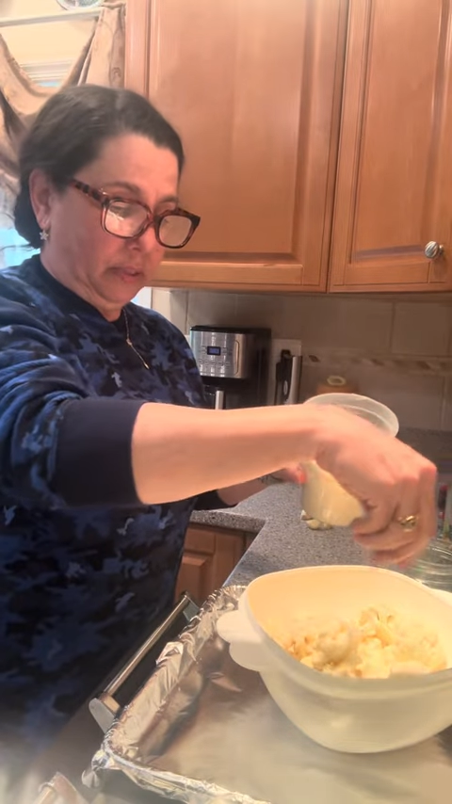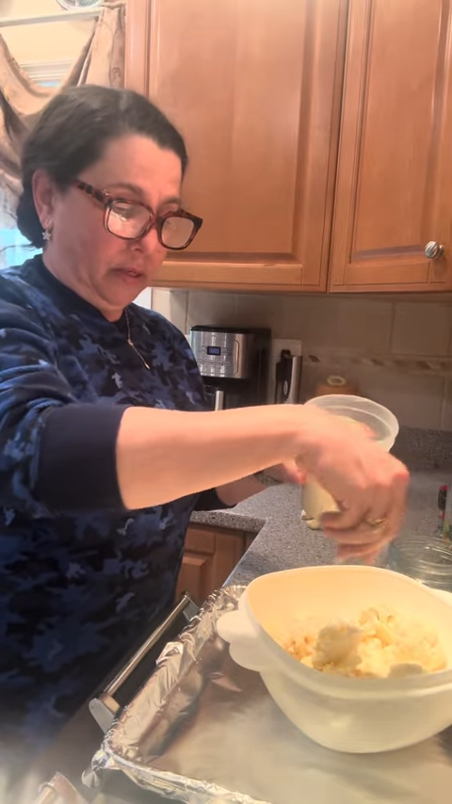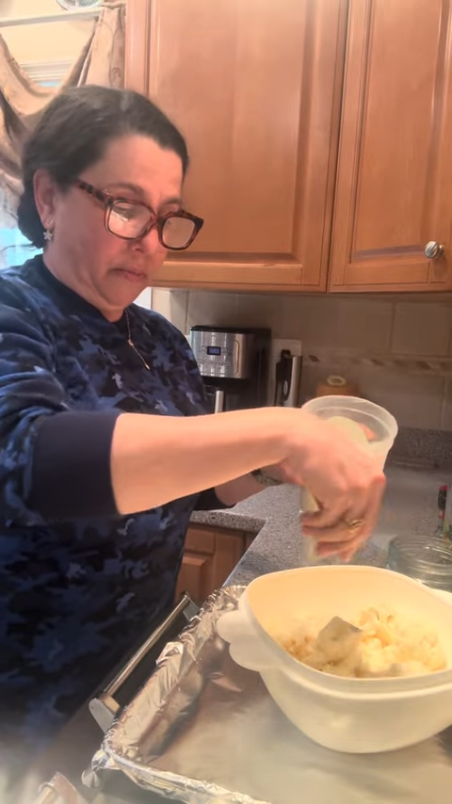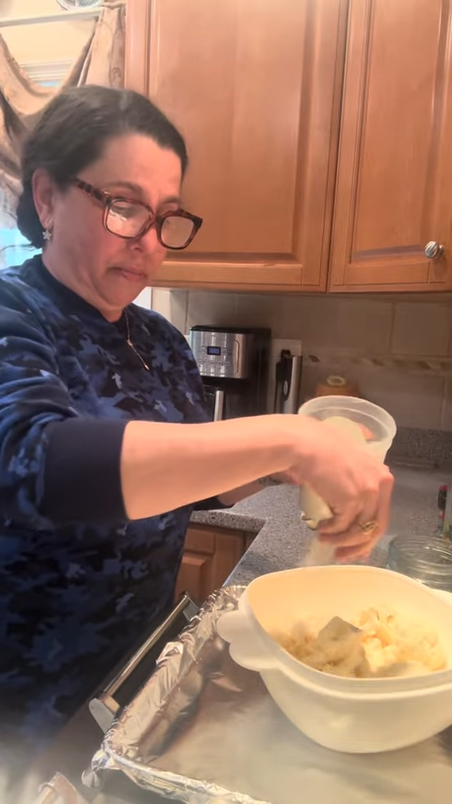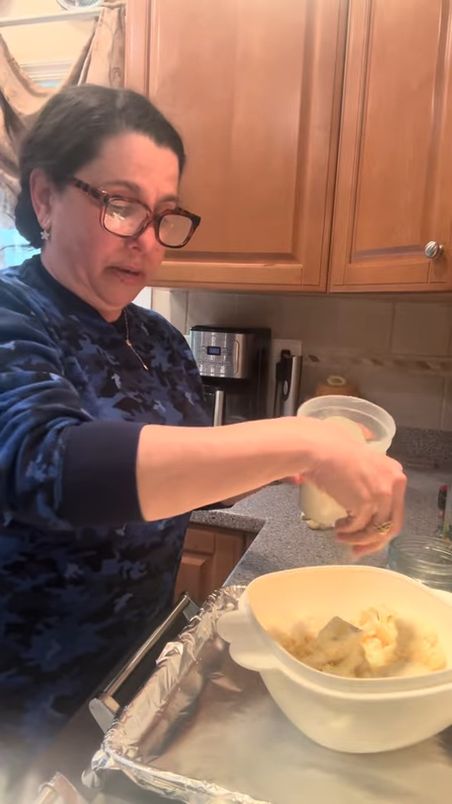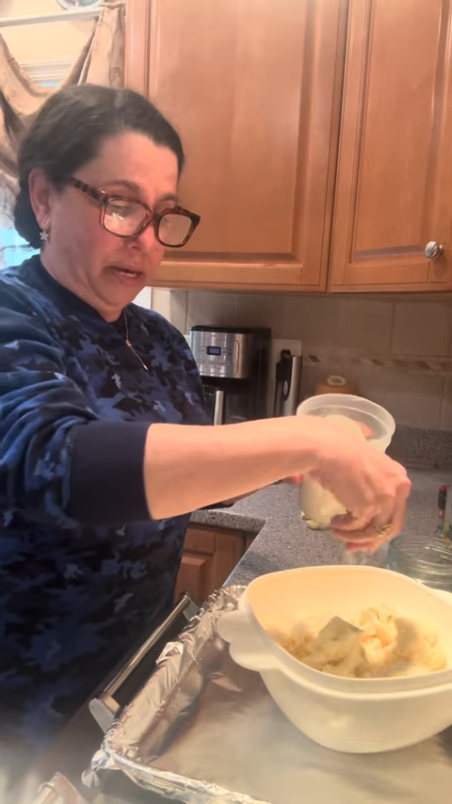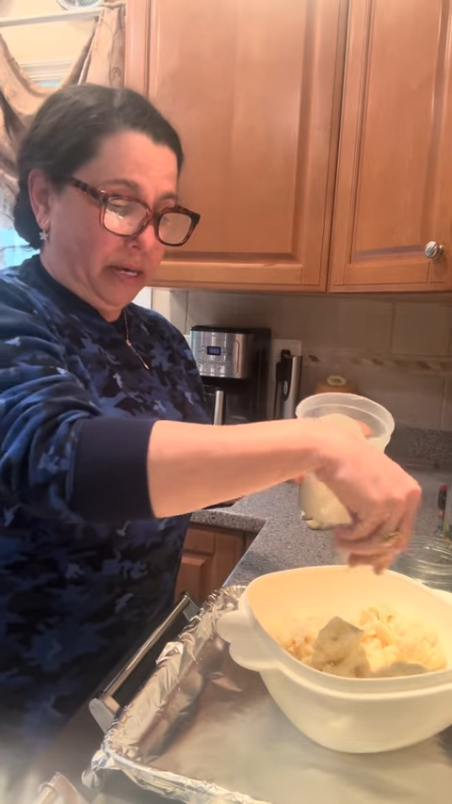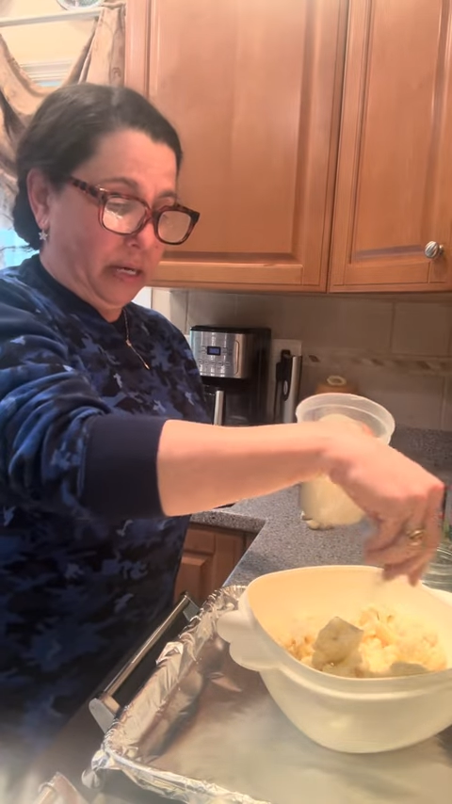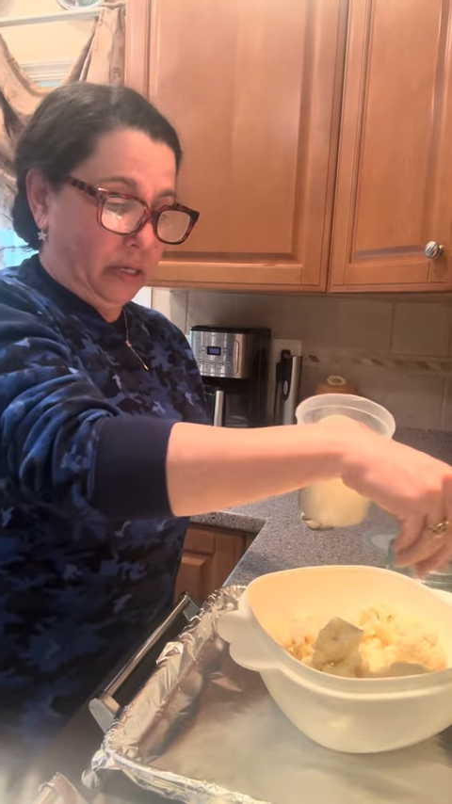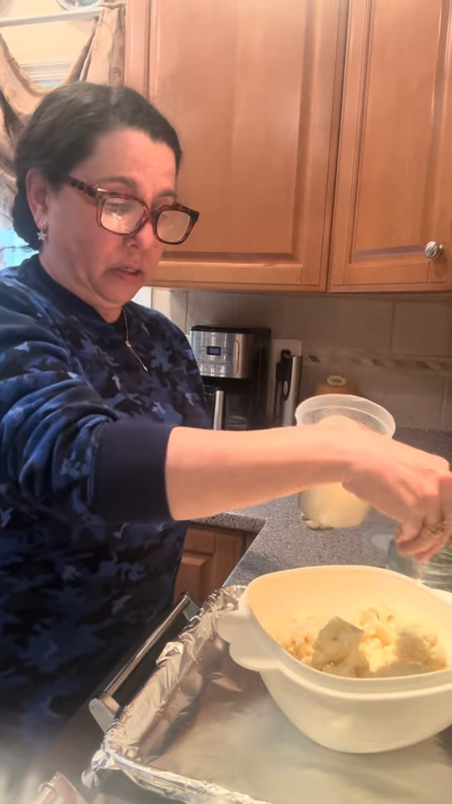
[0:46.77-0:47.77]

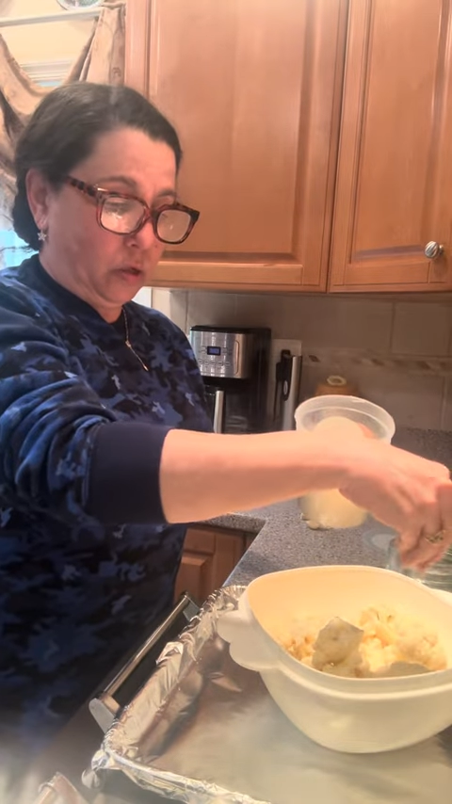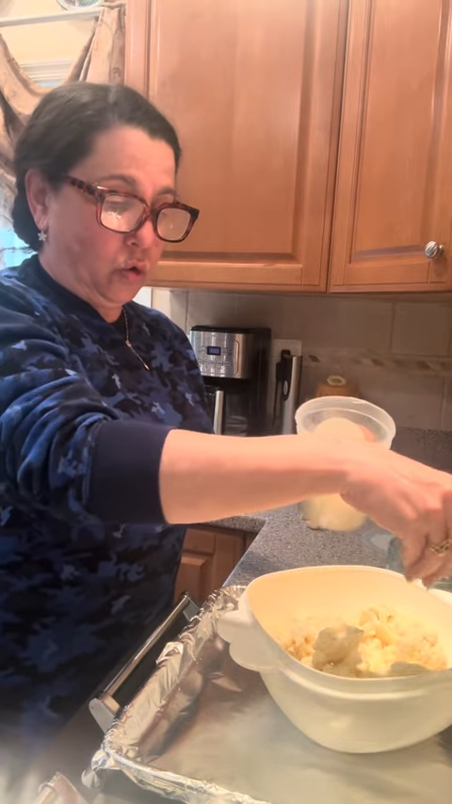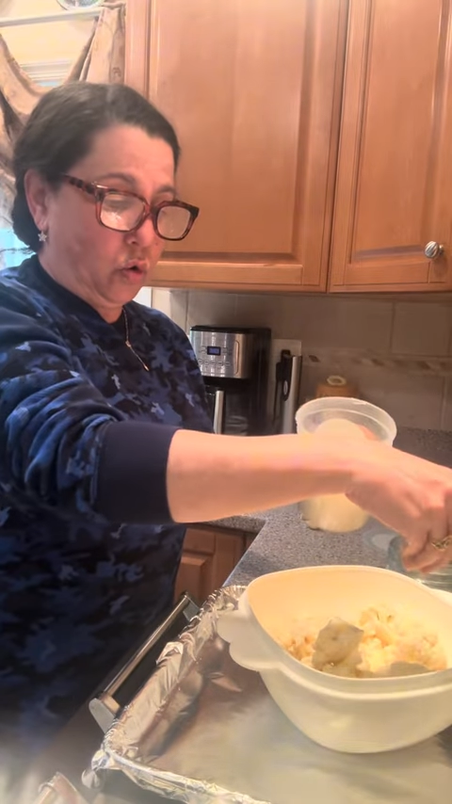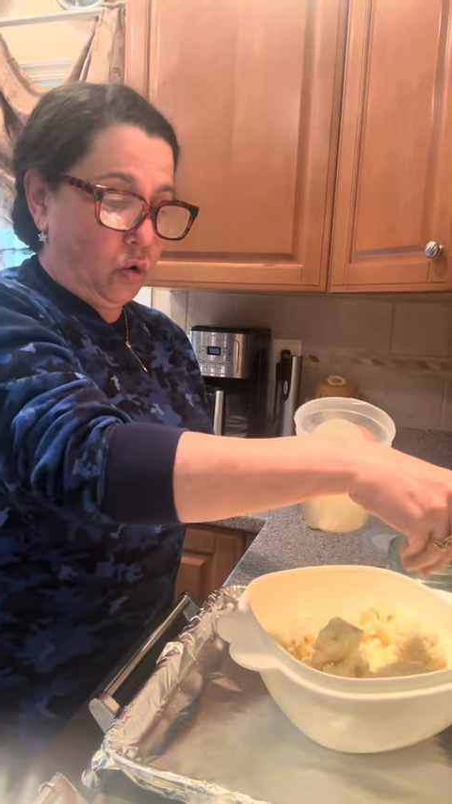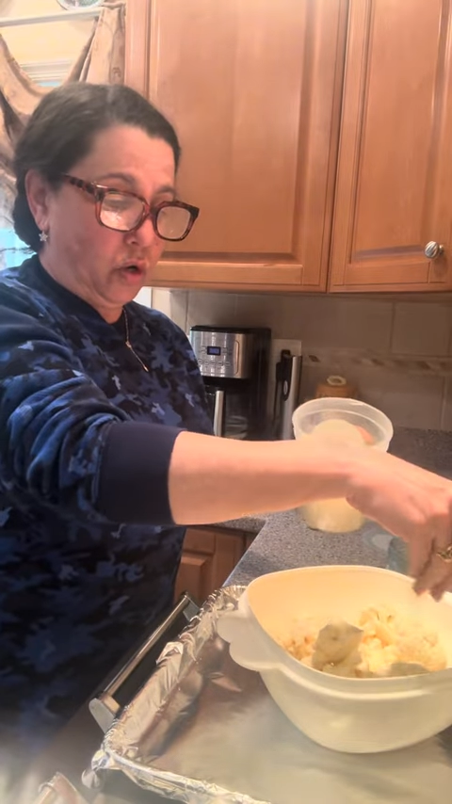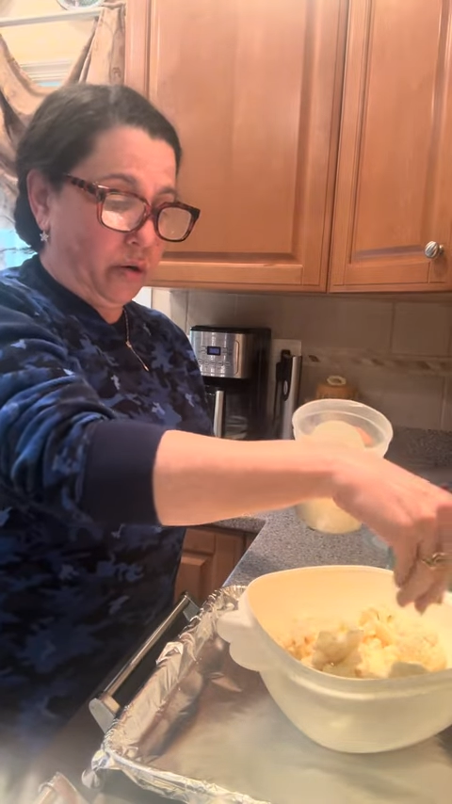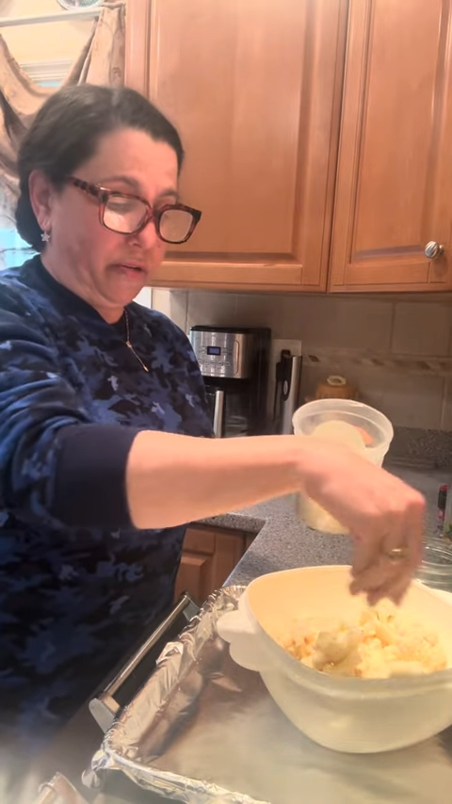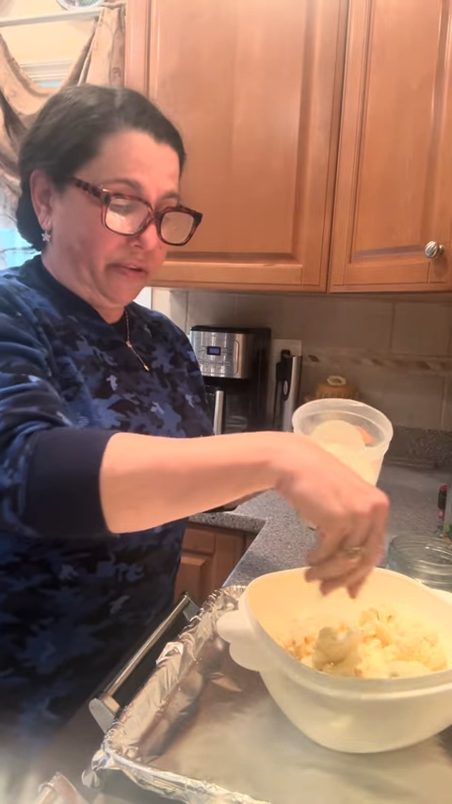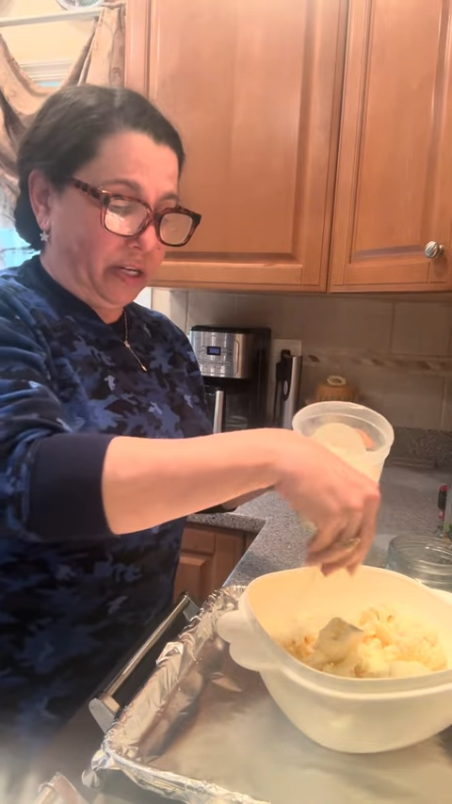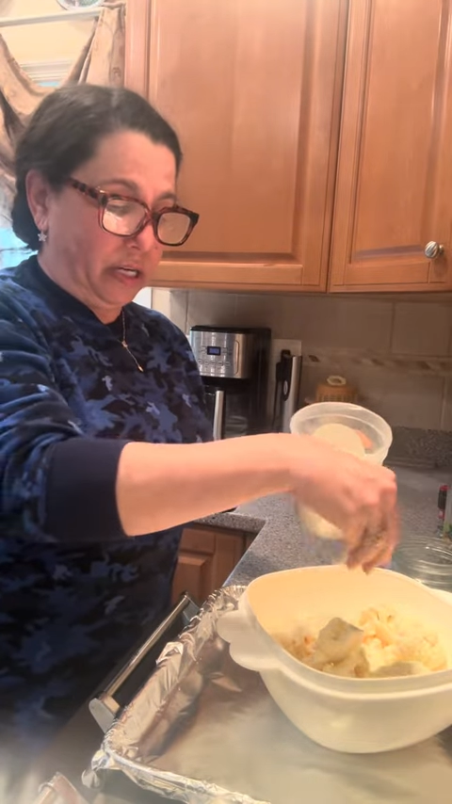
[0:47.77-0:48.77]
about
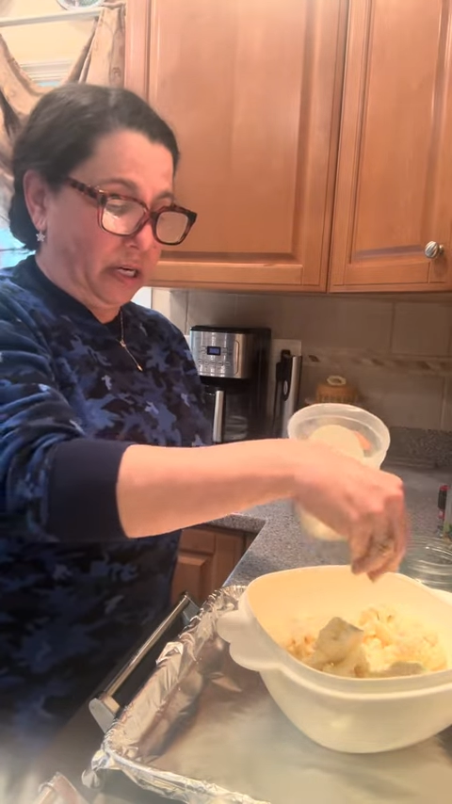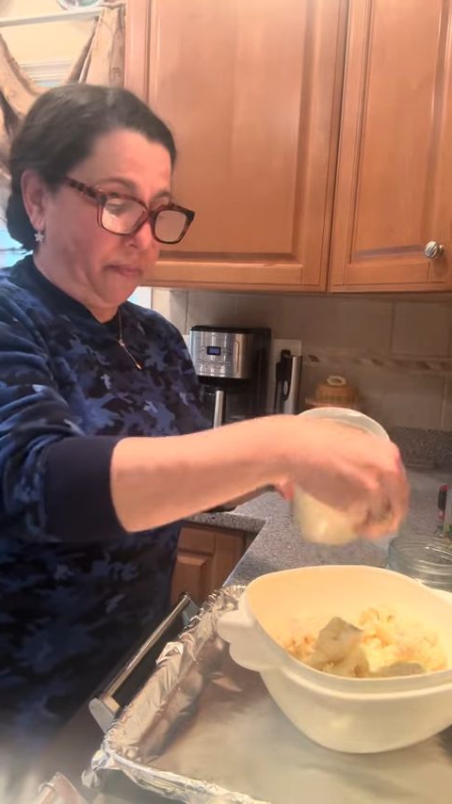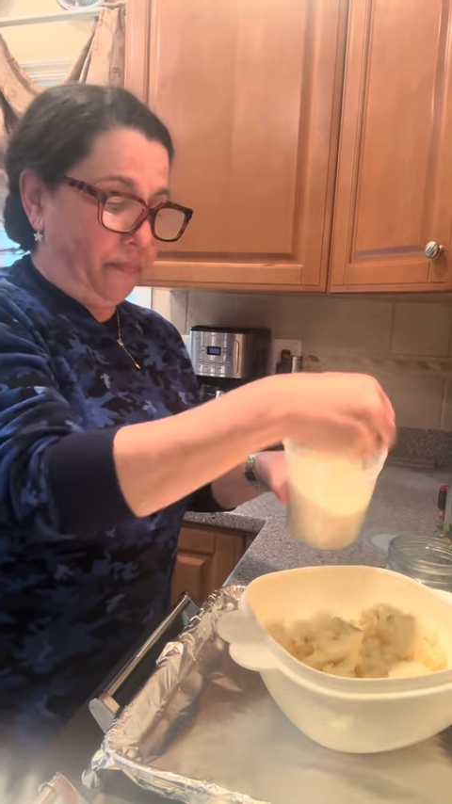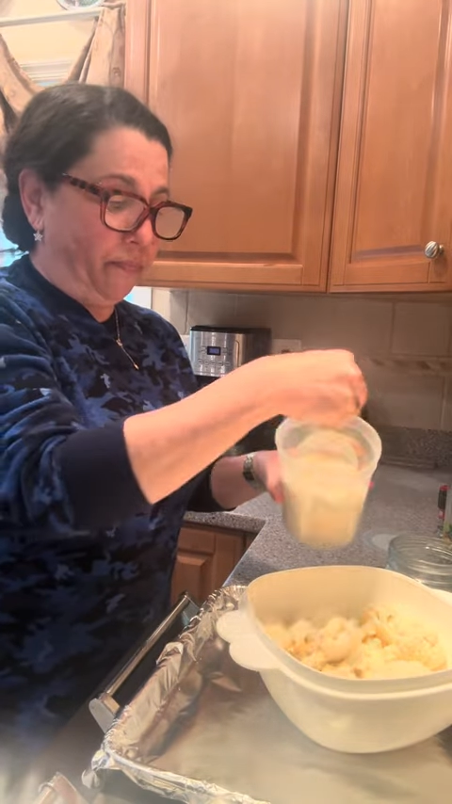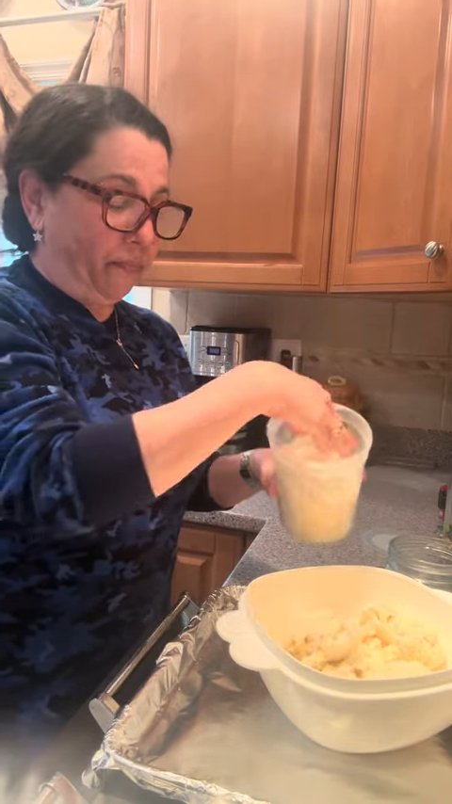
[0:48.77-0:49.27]
1/4 cup